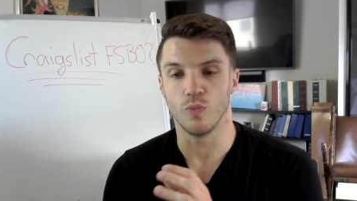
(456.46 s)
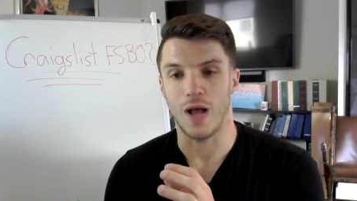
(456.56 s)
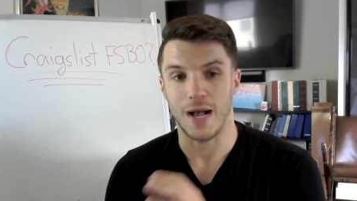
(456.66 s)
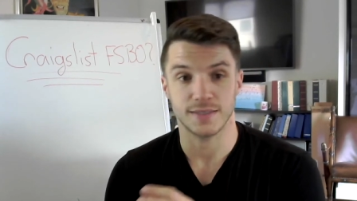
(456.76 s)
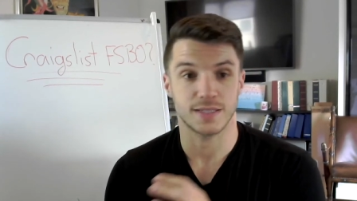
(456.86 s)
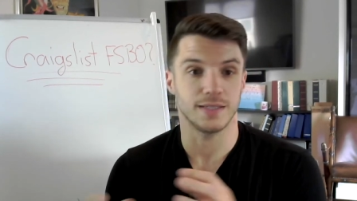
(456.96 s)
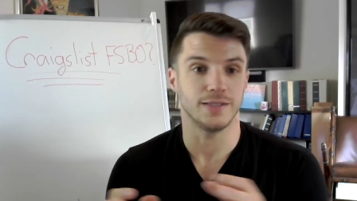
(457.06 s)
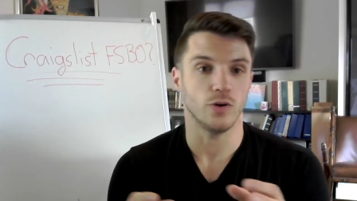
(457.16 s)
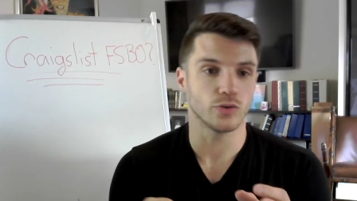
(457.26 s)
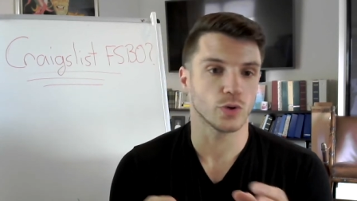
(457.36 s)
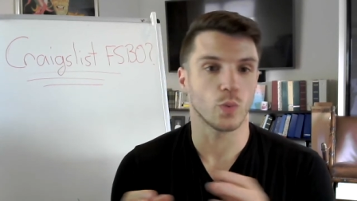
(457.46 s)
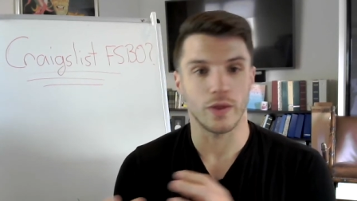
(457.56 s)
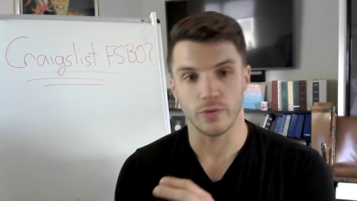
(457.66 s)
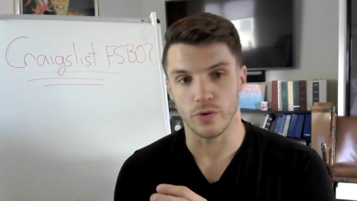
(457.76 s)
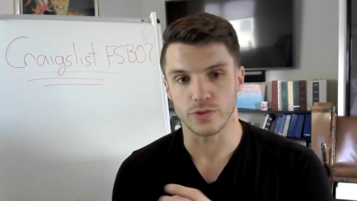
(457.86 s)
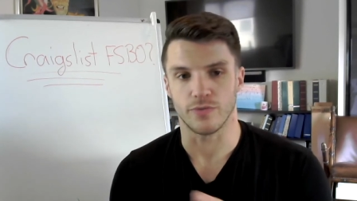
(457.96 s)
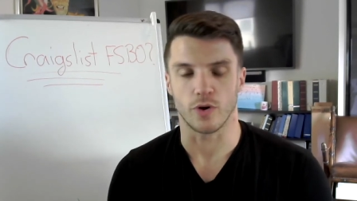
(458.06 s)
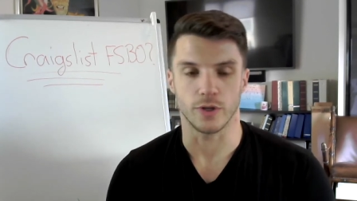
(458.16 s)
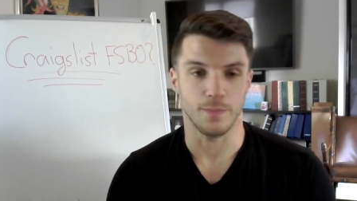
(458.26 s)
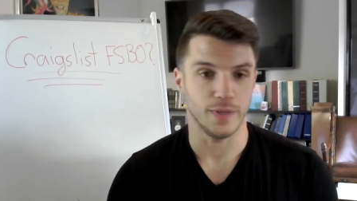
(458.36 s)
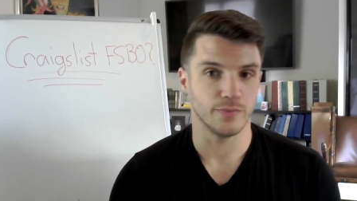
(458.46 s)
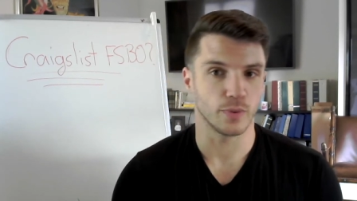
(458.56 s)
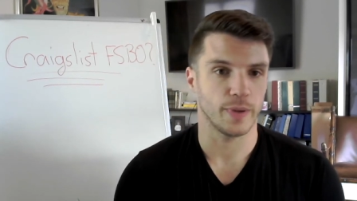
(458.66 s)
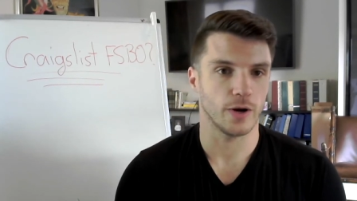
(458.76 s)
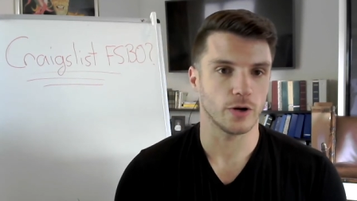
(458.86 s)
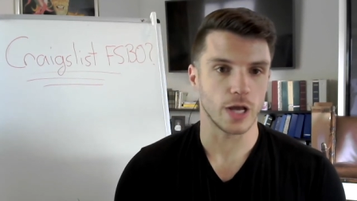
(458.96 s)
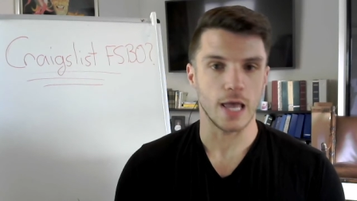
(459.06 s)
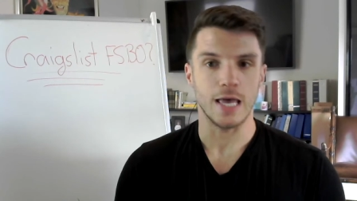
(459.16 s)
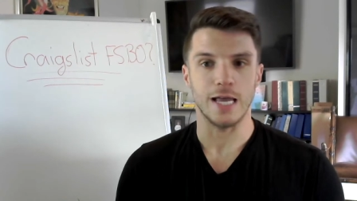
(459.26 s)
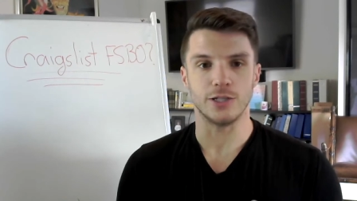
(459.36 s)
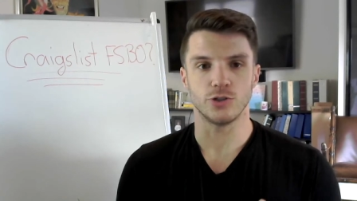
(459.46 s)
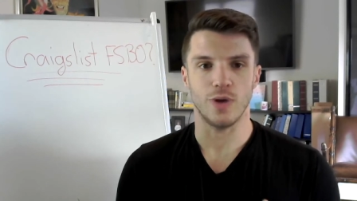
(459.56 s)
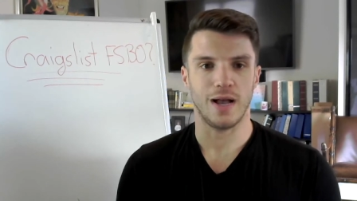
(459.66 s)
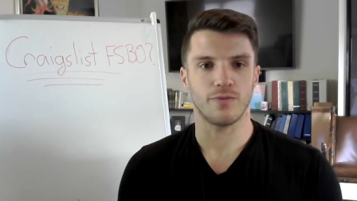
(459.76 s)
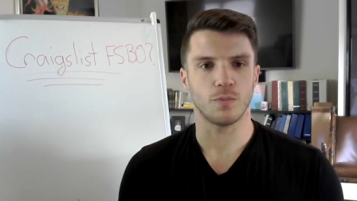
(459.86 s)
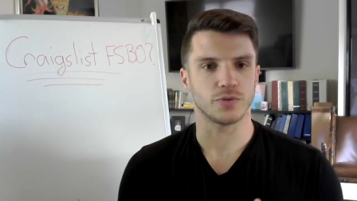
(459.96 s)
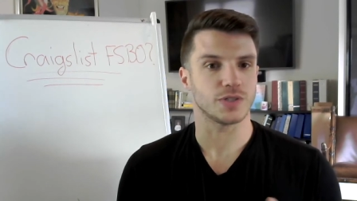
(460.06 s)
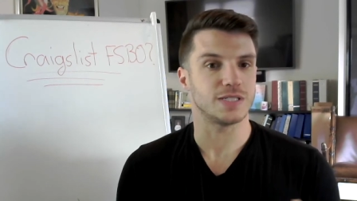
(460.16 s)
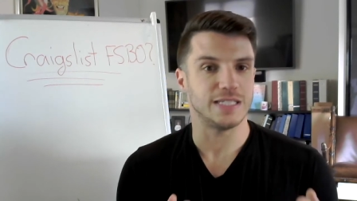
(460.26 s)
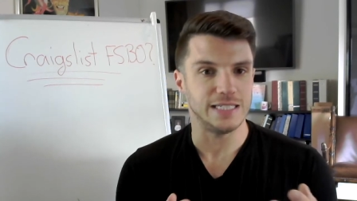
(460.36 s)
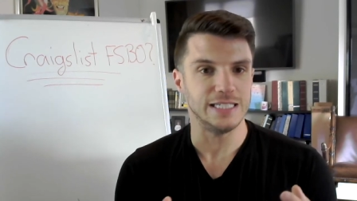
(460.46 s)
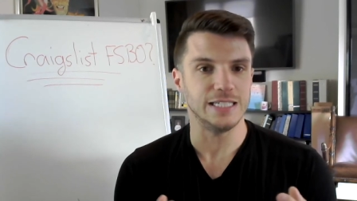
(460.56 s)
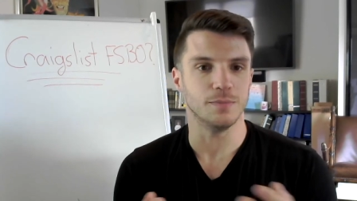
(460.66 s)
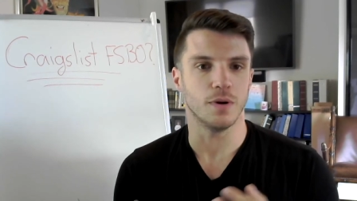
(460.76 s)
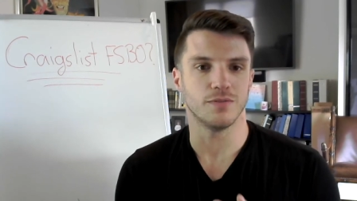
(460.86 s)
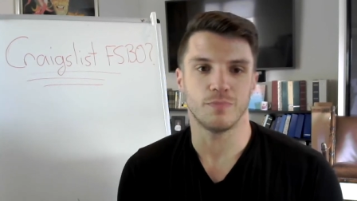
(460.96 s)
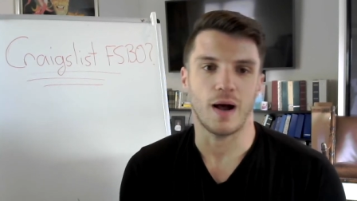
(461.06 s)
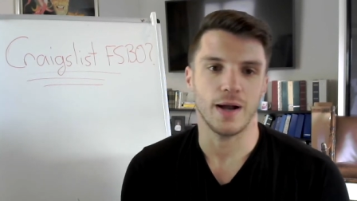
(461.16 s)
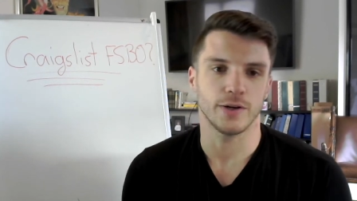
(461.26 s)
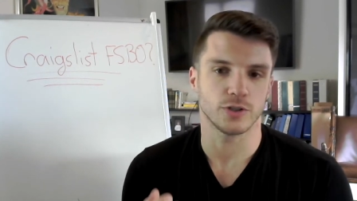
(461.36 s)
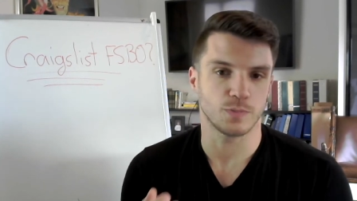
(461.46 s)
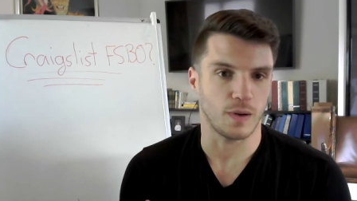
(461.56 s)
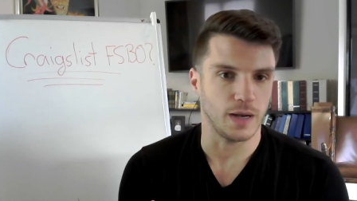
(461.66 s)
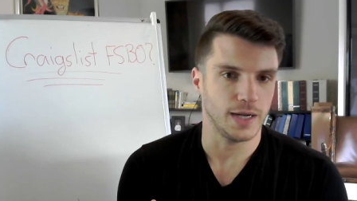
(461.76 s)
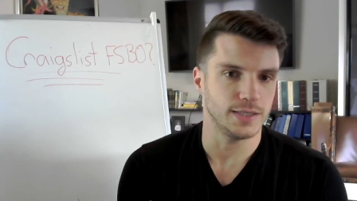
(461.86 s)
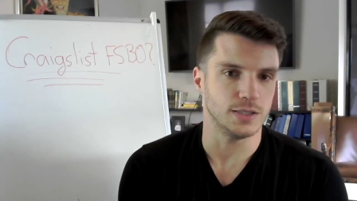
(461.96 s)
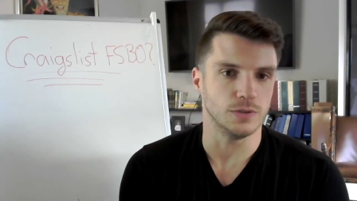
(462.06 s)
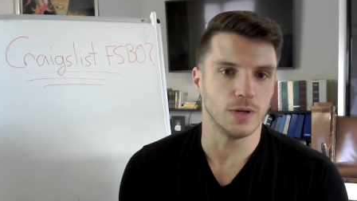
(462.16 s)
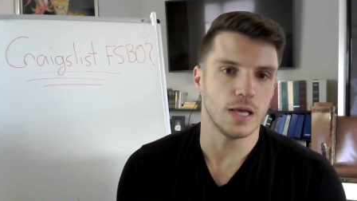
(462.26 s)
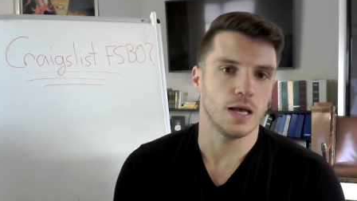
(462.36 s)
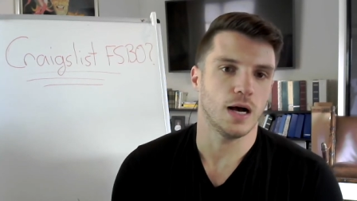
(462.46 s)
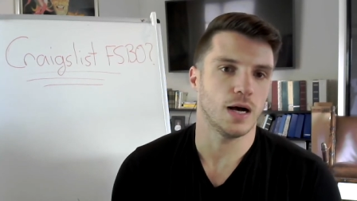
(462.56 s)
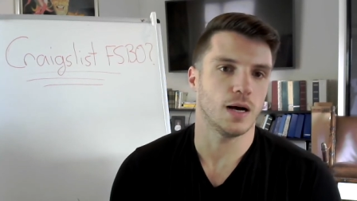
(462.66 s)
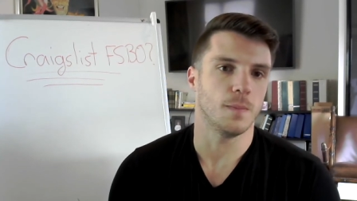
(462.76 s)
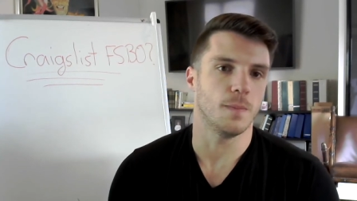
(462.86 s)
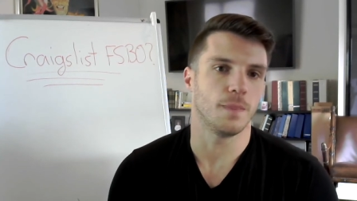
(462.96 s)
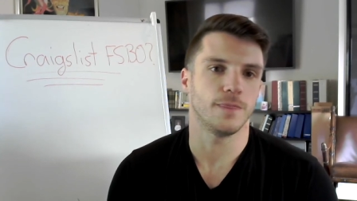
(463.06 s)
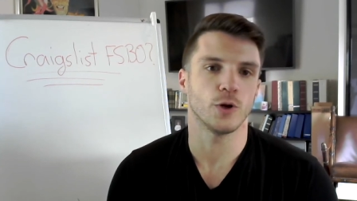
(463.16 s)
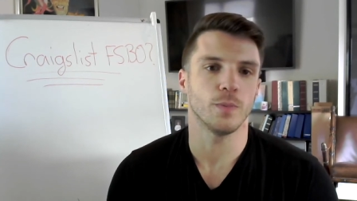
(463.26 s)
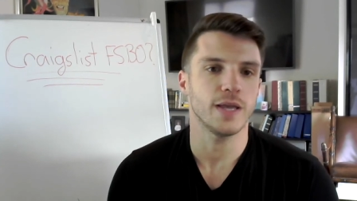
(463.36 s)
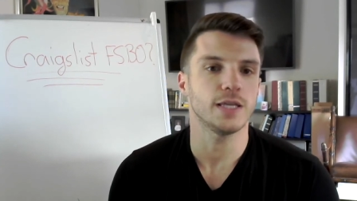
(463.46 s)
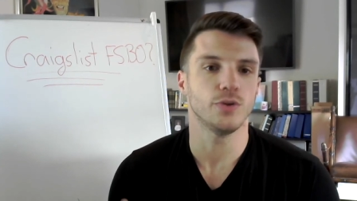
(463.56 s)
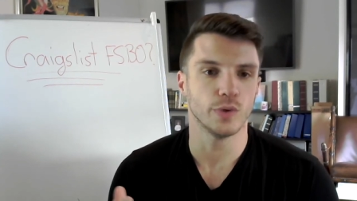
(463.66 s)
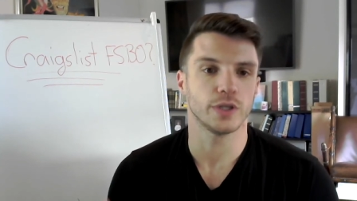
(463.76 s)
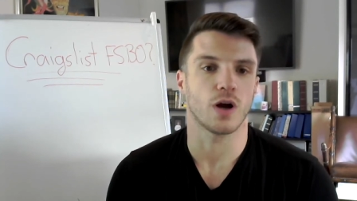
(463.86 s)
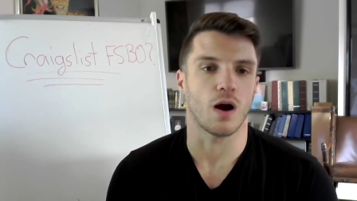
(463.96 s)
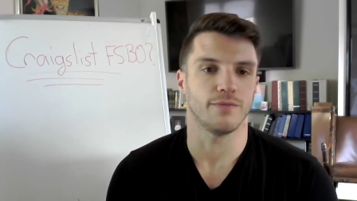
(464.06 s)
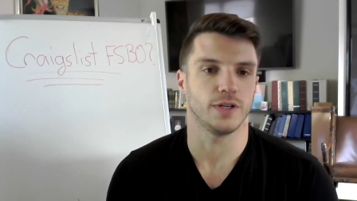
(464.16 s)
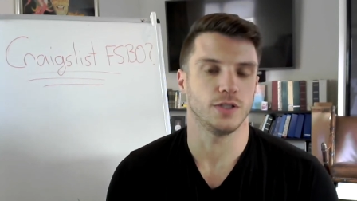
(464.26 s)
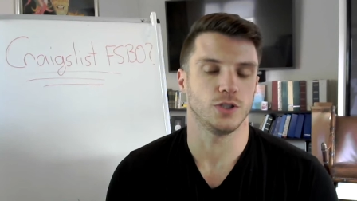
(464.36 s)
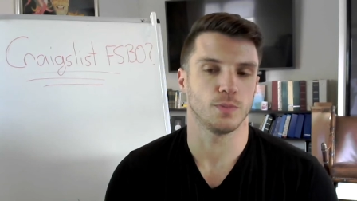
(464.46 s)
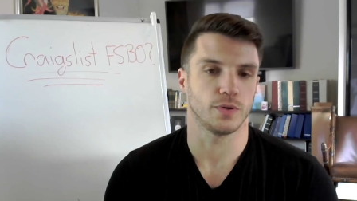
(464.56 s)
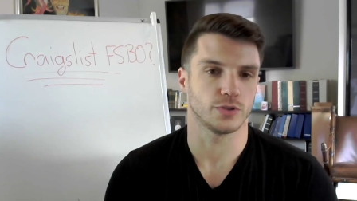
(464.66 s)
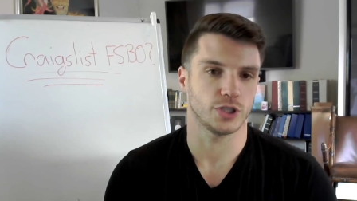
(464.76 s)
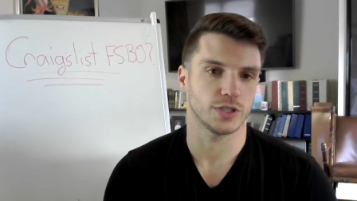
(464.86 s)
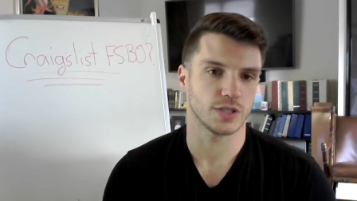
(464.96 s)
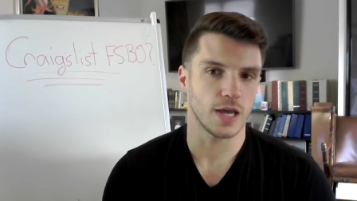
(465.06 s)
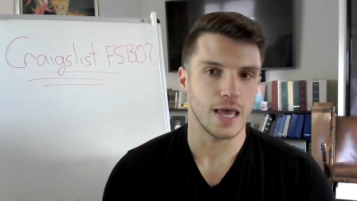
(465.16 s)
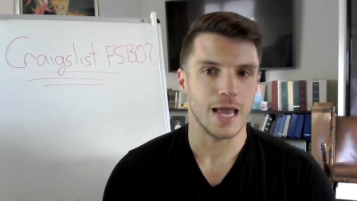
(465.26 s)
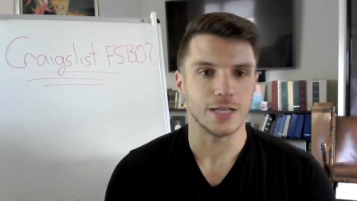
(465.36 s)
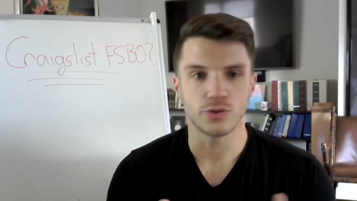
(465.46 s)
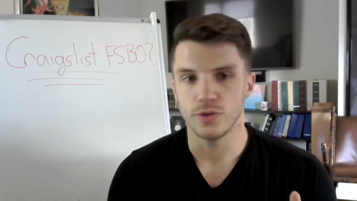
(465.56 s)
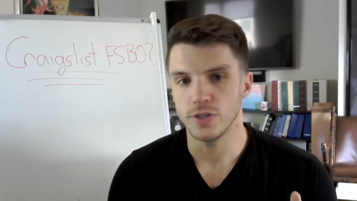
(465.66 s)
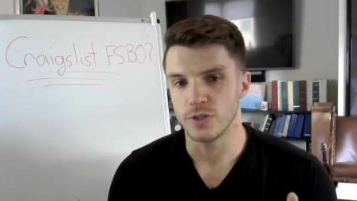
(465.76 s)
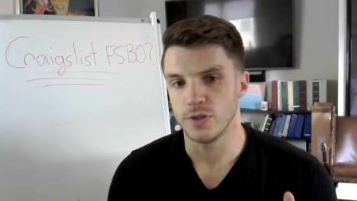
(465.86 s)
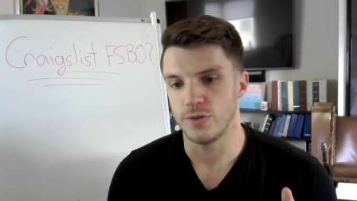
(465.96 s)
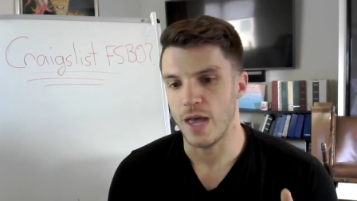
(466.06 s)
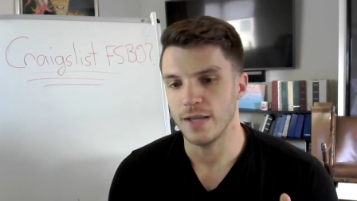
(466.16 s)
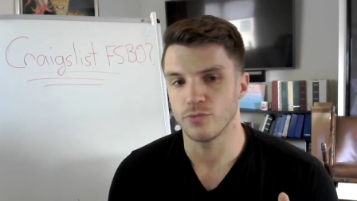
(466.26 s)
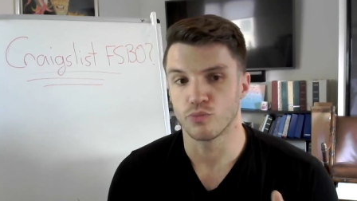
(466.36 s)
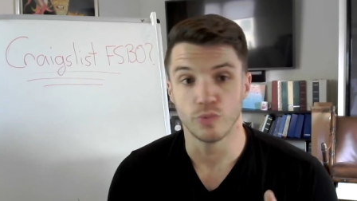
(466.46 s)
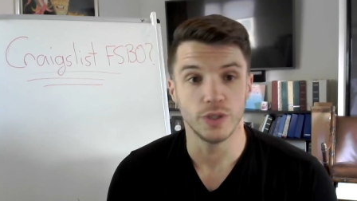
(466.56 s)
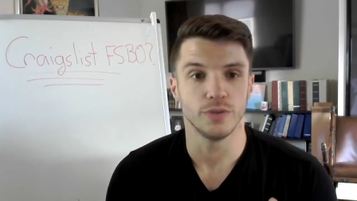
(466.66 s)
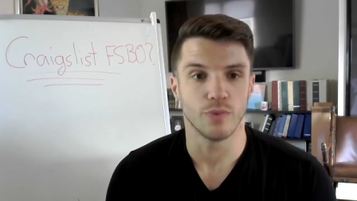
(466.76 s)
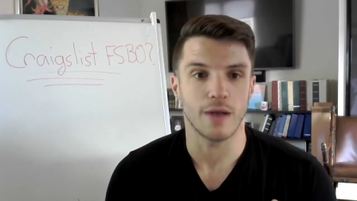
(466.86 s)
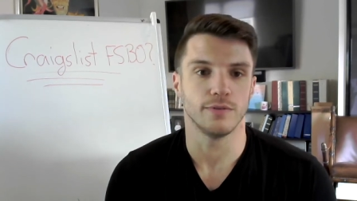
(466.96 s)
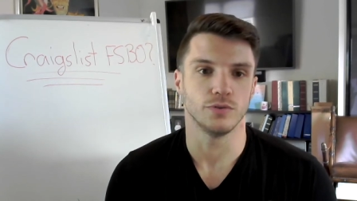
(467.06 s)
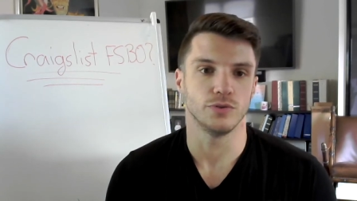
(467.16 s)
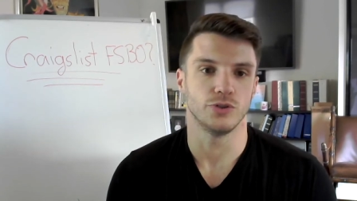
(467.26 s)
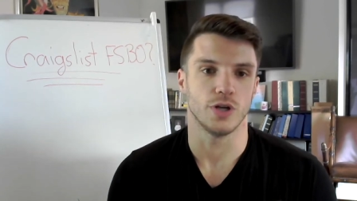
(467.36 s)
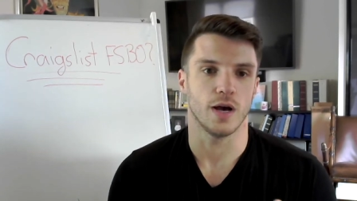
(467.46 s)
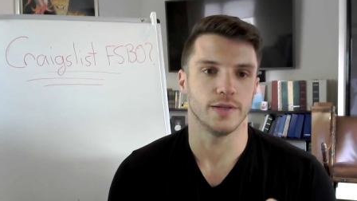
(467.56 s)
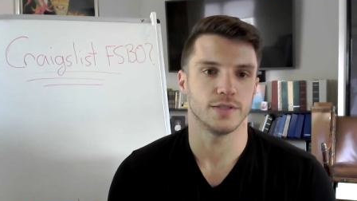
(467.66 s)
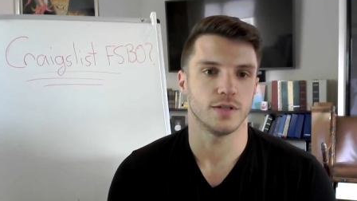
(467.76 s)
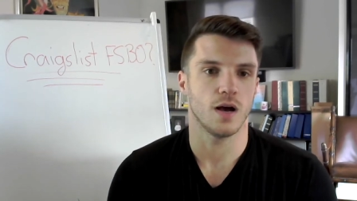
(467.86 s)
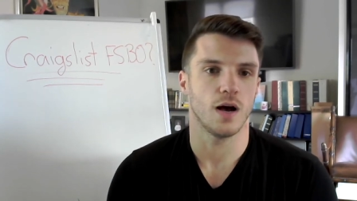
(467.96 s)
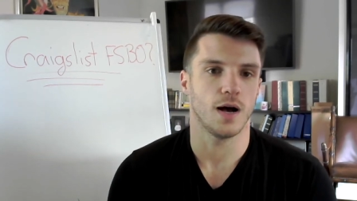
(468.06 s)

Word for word: asking the owner whether those have already been repaired. And so you have almost a team of buyers behind you um, that are making you really confident in your purchase. And so that, that really revolutionized um,